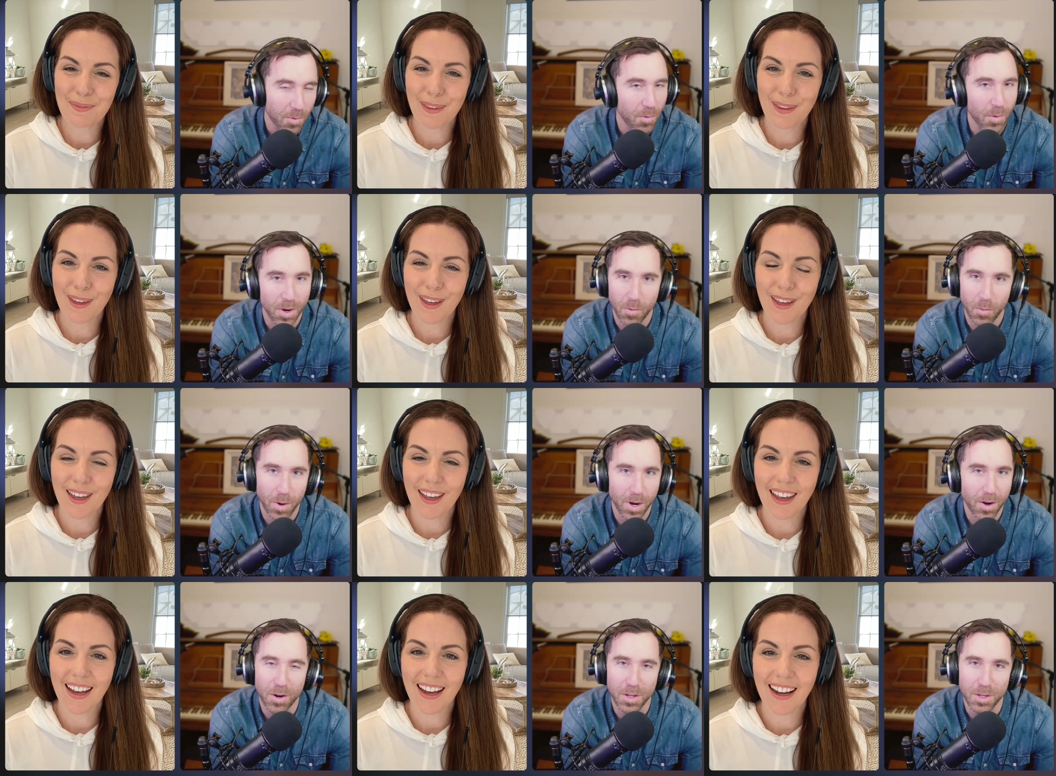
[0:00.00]
Speaker 1: wh-
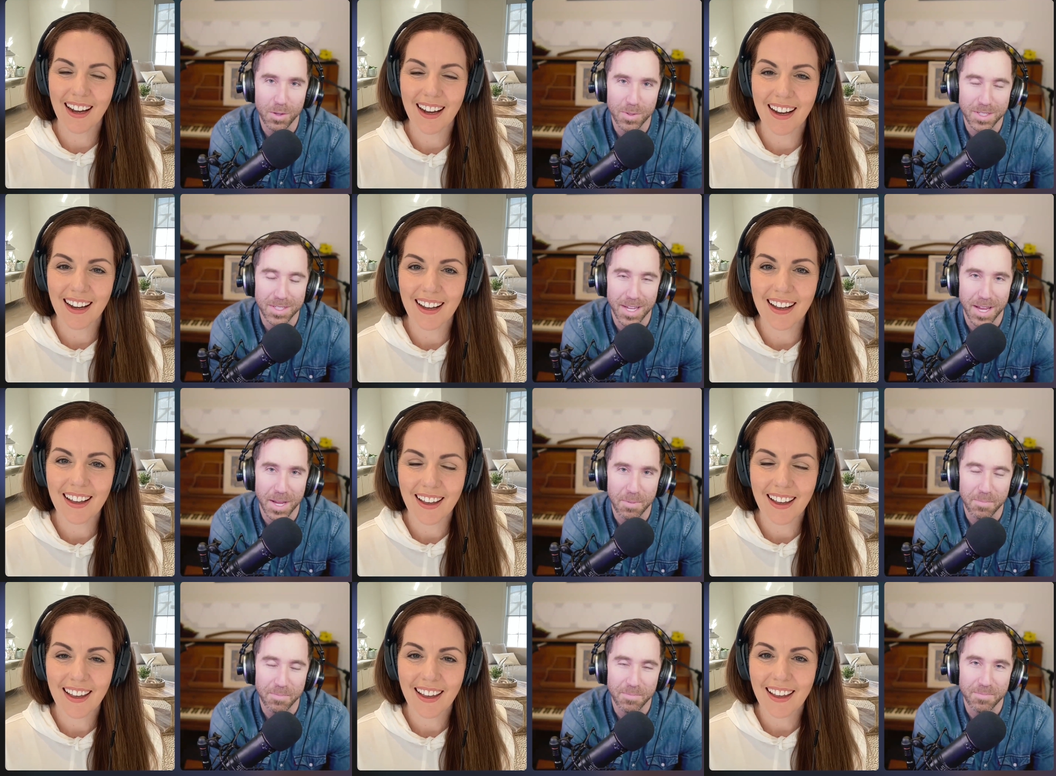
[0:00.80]
where are you in
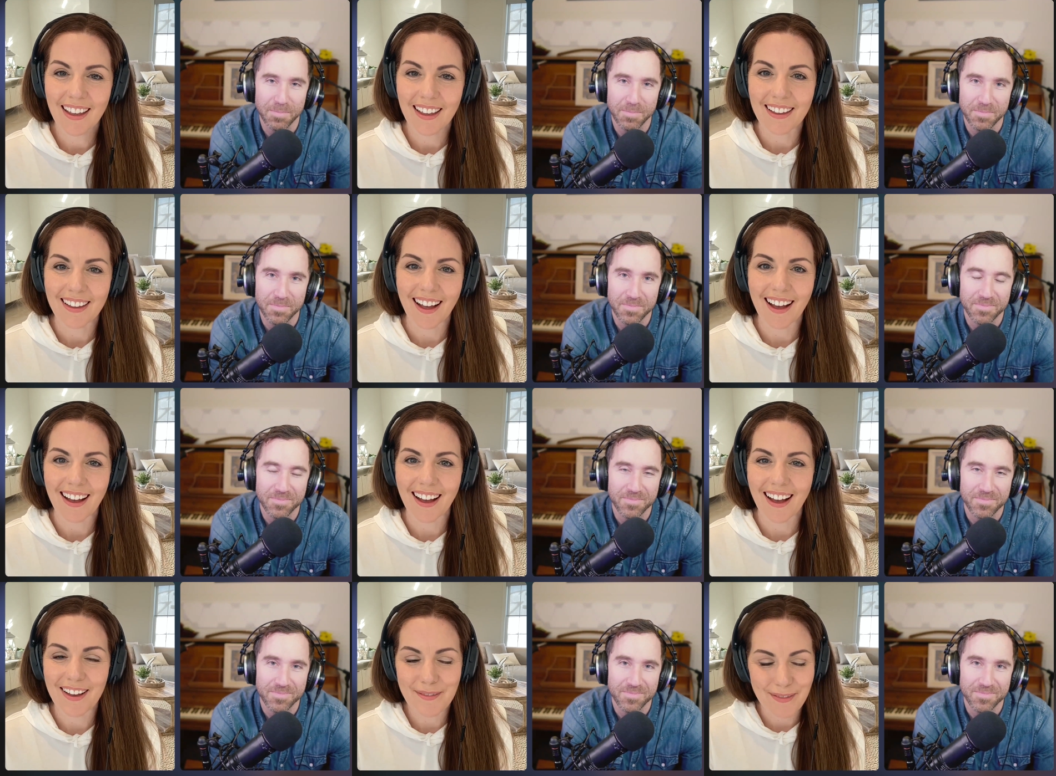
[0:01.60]
time?
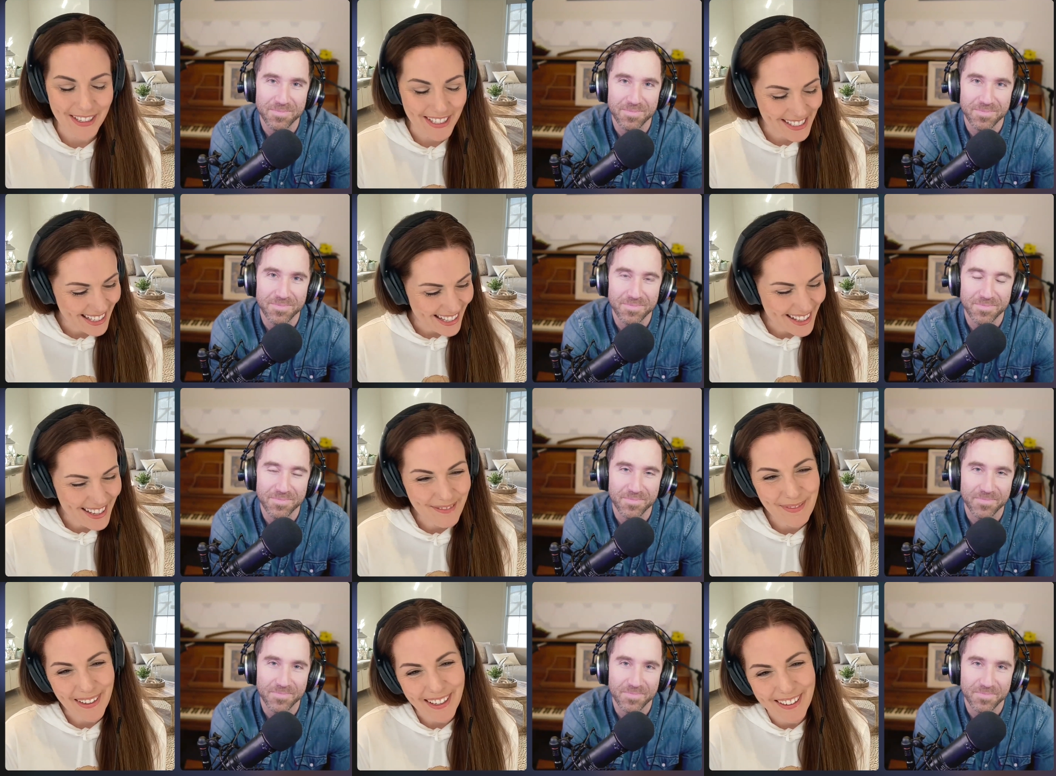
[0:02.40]
Speaker 2: I appreciate
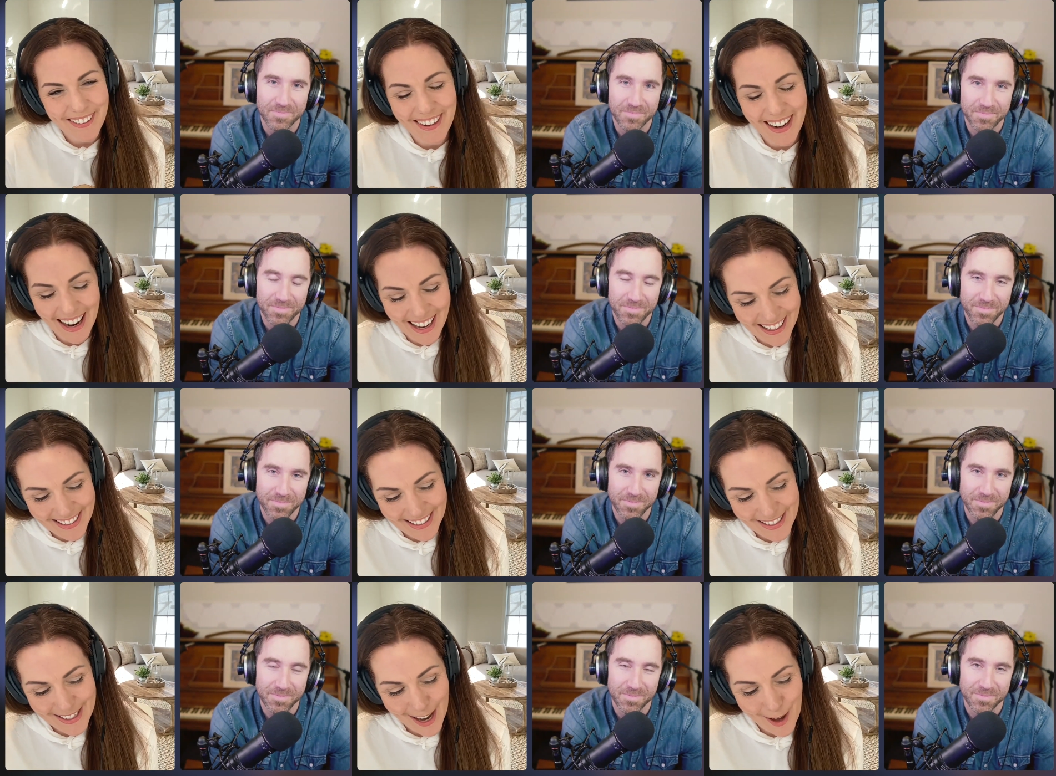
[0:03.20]
it, Peter.
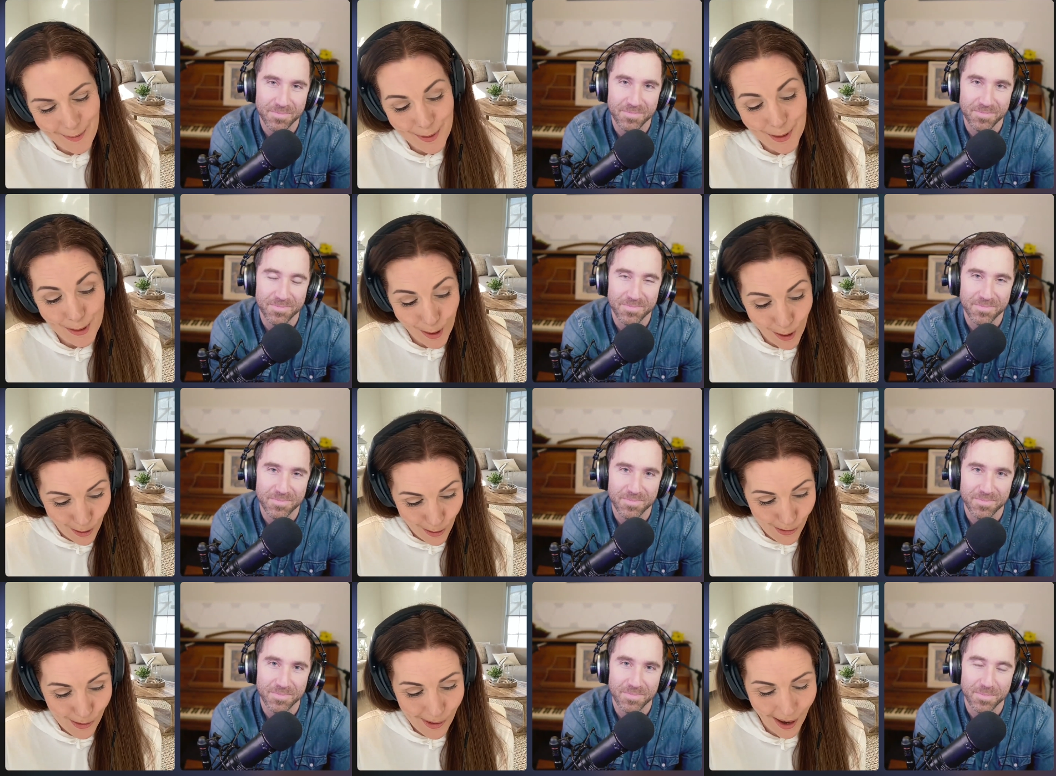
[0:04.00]
And um,
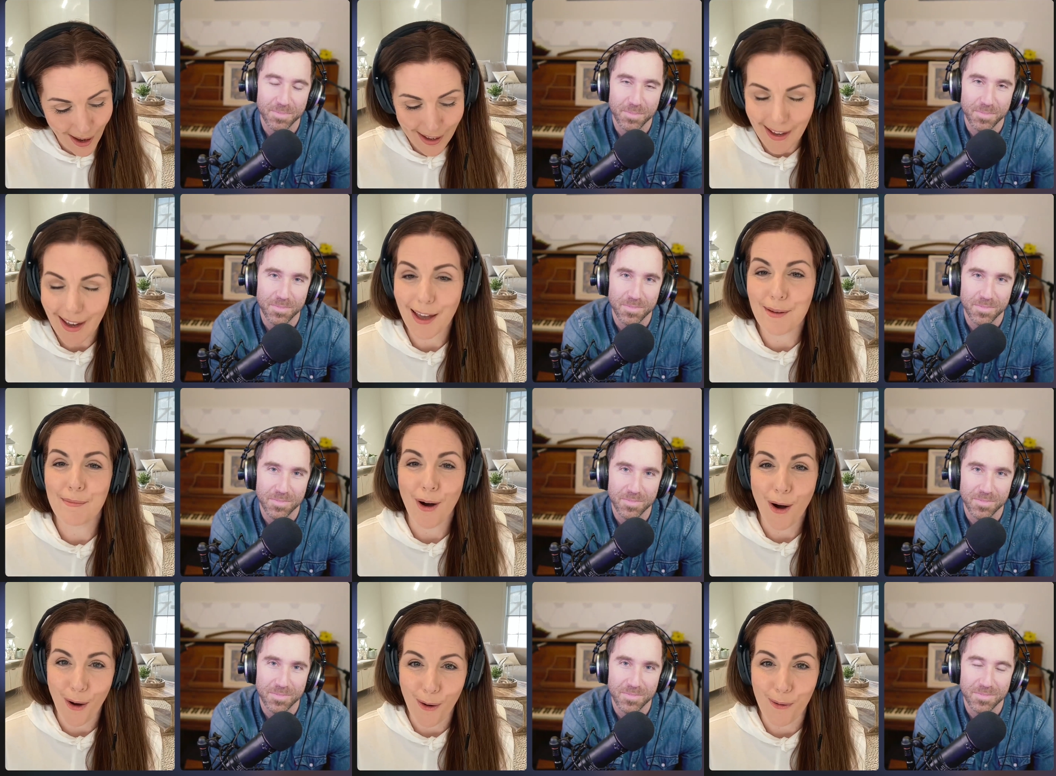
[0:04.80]
so I
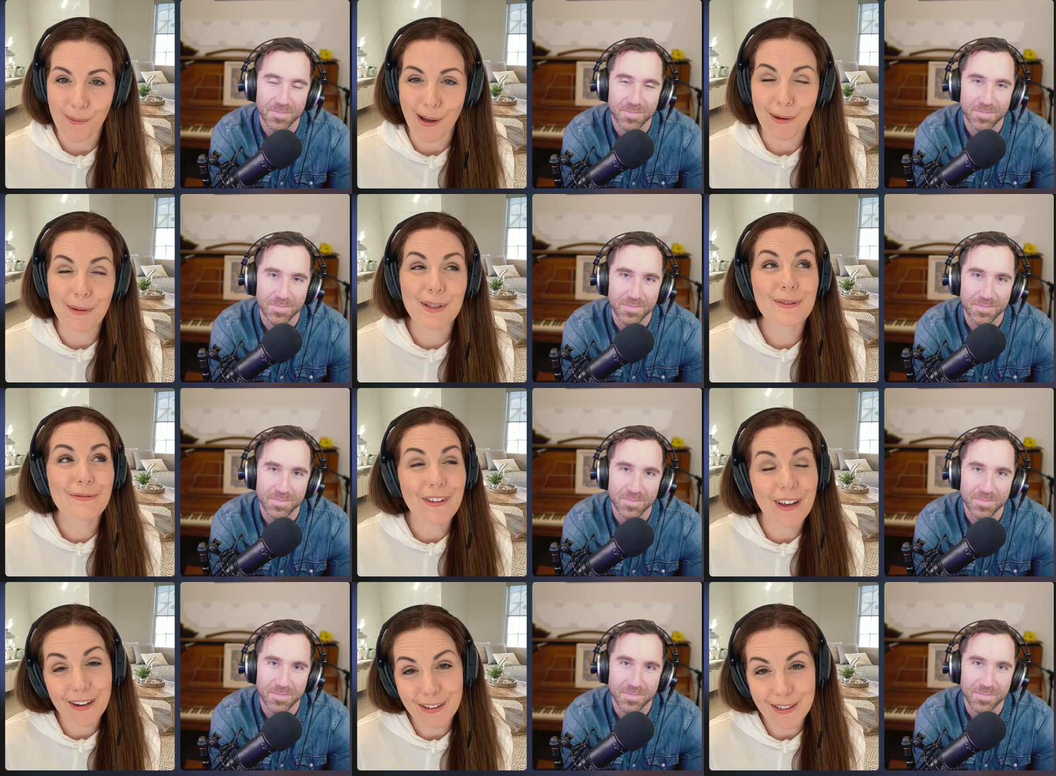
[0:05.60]
am home. And oh, what's
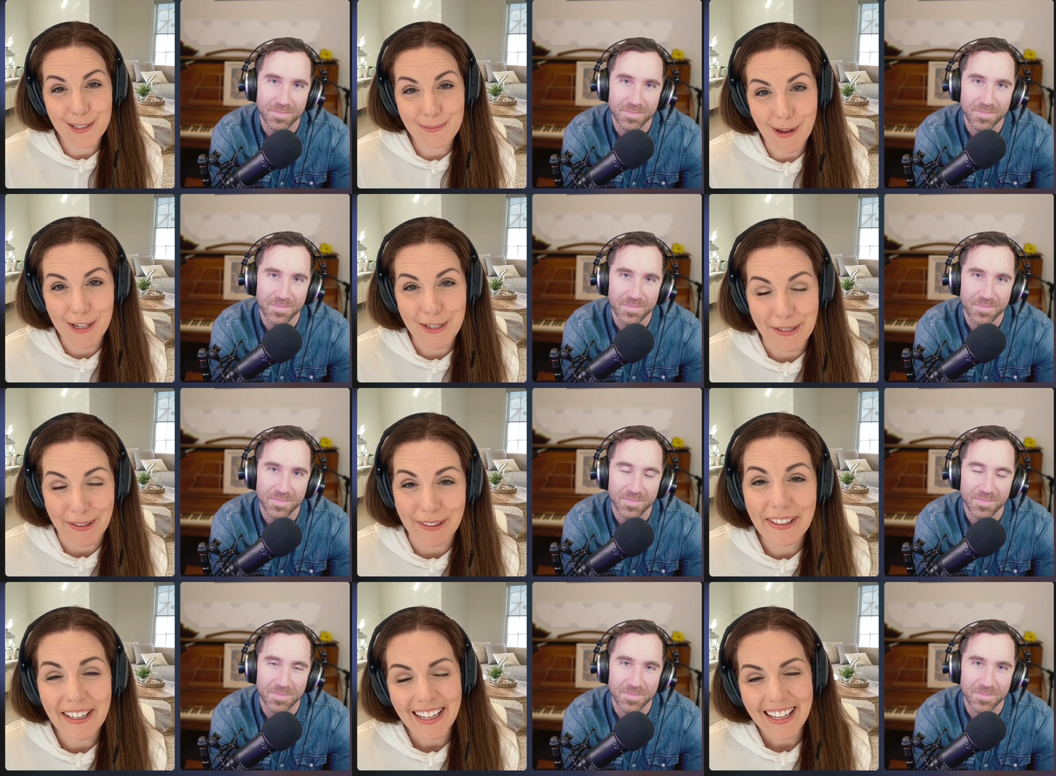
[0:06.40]
very
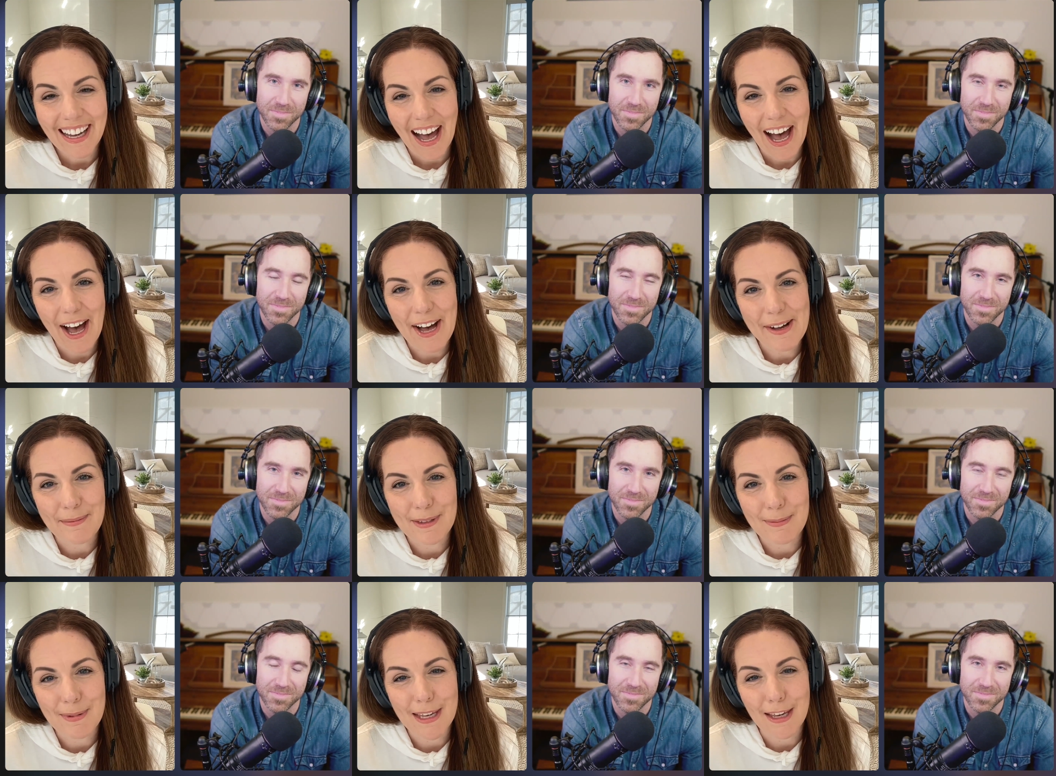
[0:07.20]
special,
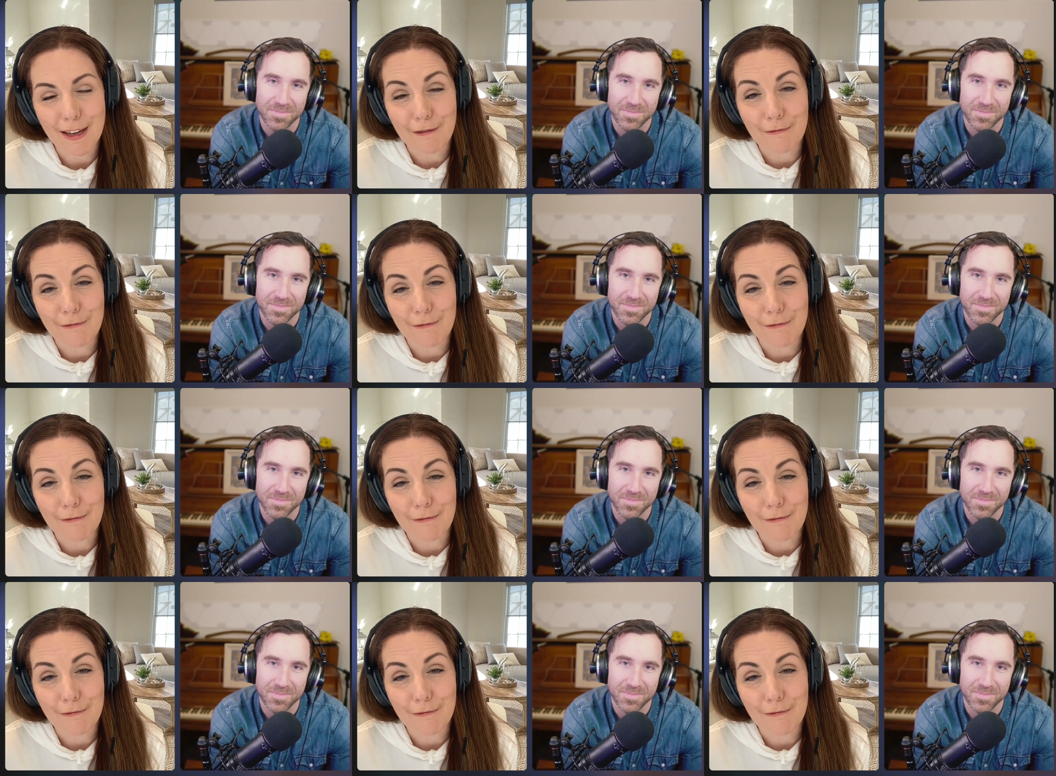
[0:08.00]
um, speaking